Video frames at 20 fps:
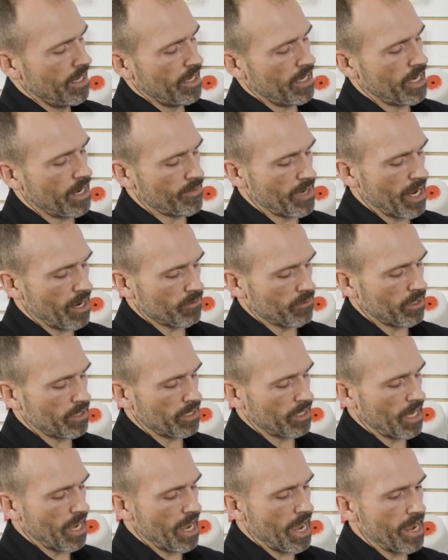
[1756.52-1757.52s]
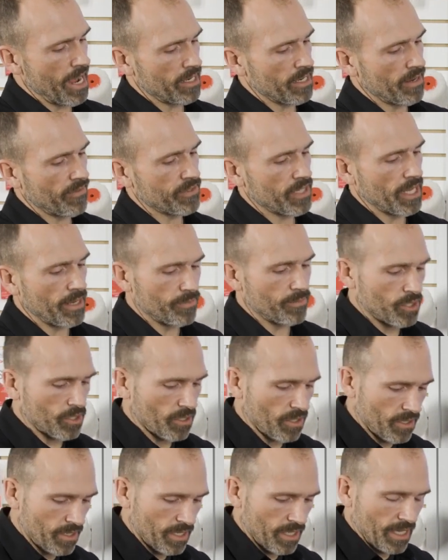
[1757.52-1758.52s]
and I'm not running a high enough
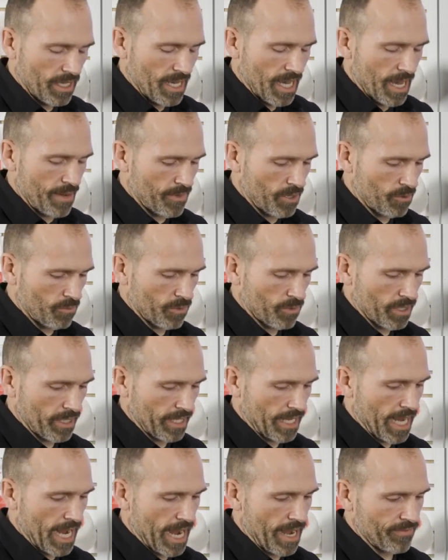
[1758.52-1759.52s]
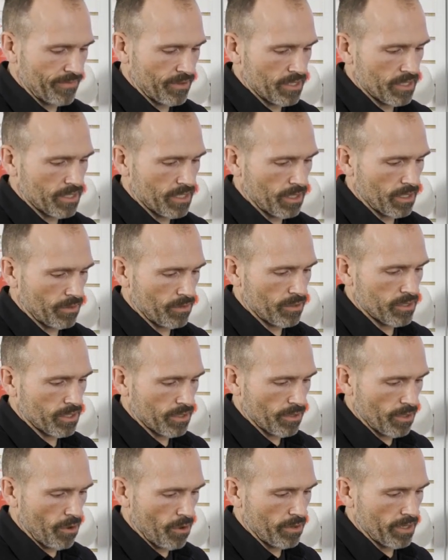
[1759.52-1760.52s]
temperature, I'm going to really have to
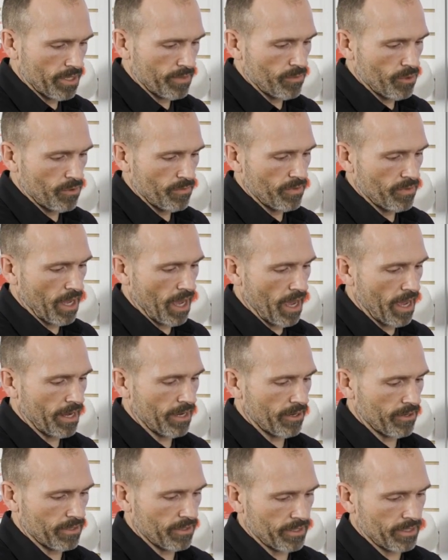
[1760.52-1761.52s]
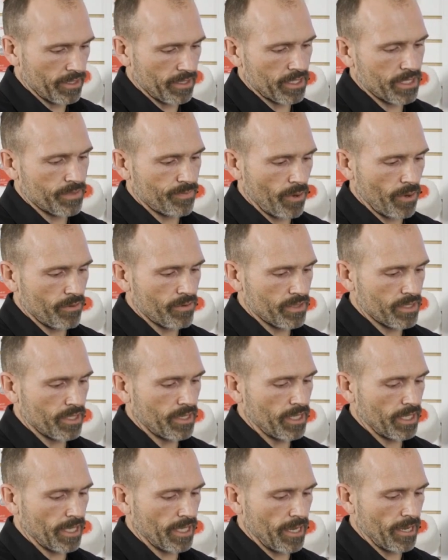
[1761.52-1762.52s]
slowly move the iron and expose
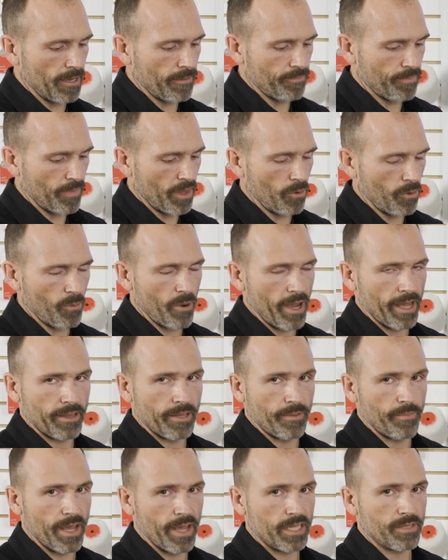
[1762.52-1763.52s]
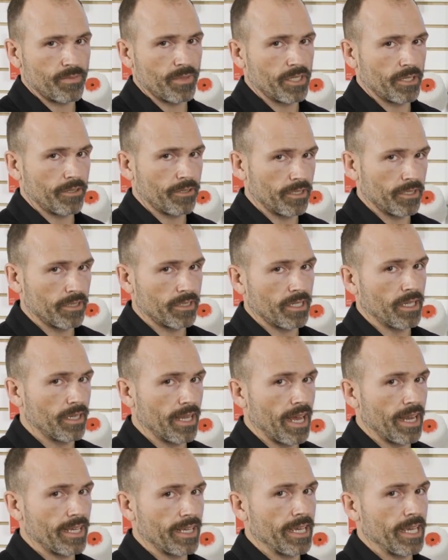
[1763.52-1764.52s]
the base material to a
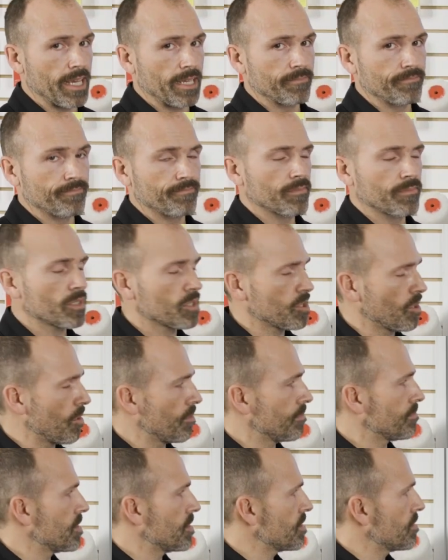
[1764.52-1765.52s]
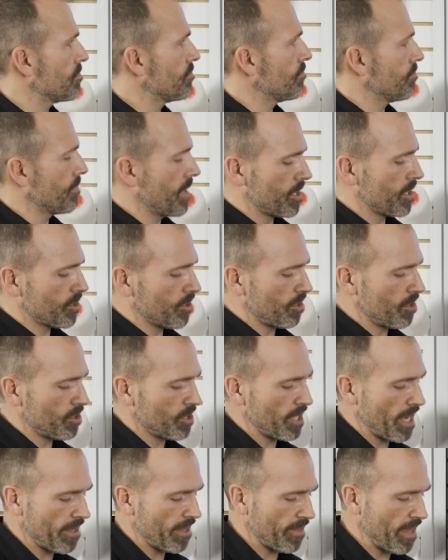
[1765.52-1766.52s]
lot of heat. So just make sure you
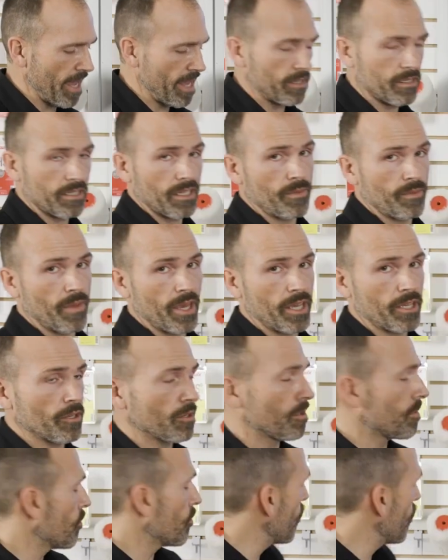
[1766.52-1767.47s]
check that. It's going to make your